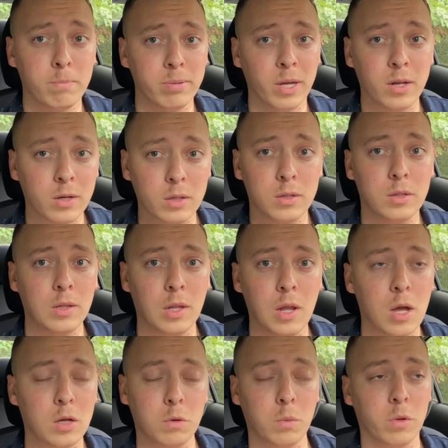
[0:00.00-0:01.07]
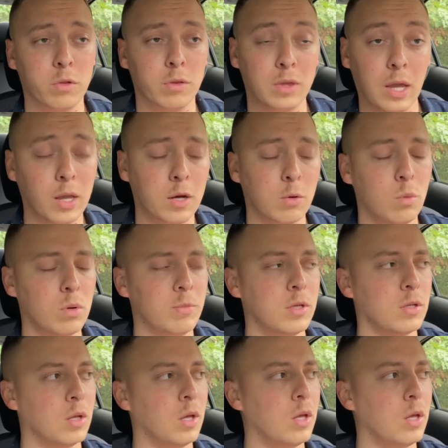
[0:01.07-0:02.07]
better luck with dating women